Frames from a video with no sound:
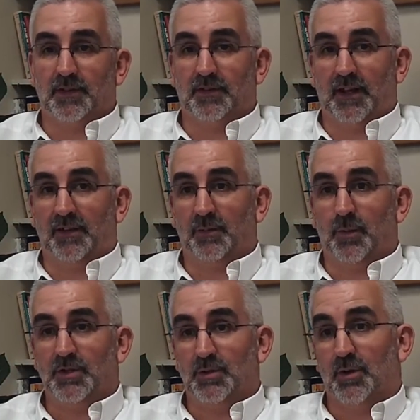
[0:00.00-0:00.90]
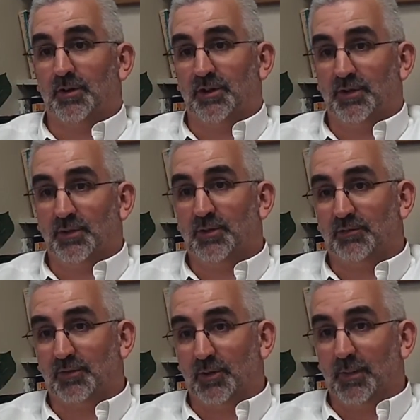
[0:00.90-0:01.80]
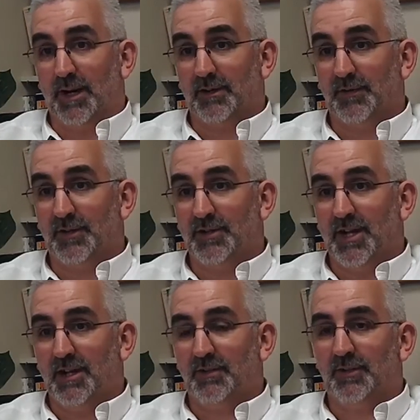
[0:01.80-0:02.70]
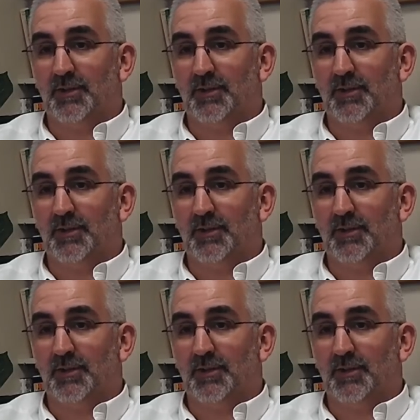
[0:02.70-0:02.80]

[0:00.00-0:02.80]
assess what you already do to role model for your child.